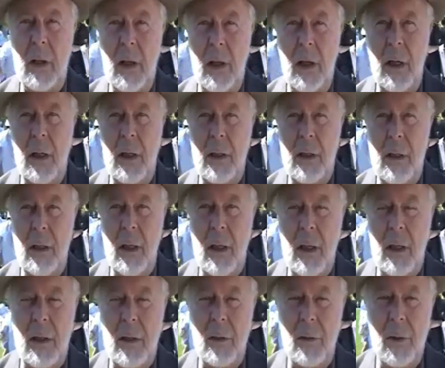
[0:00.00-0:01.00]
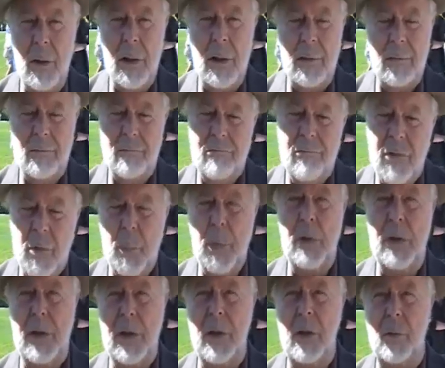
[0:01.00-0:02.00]
and you look at the
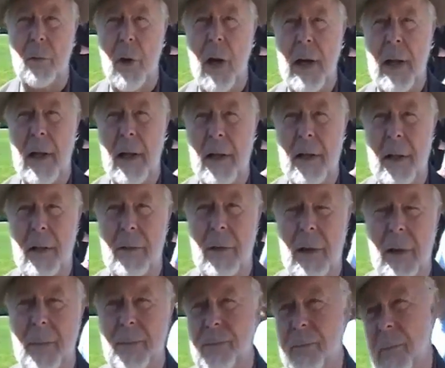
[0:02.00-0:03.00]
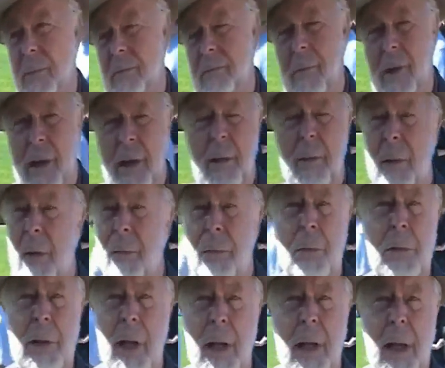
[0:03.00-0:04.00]
political writings of even a
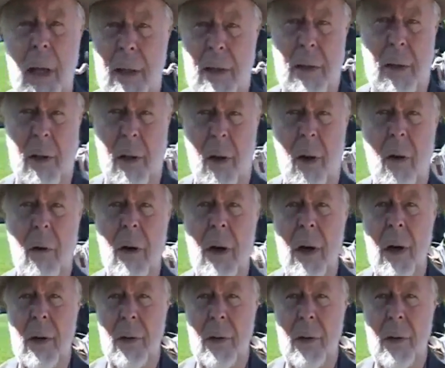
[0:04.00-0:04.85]
few decades ago,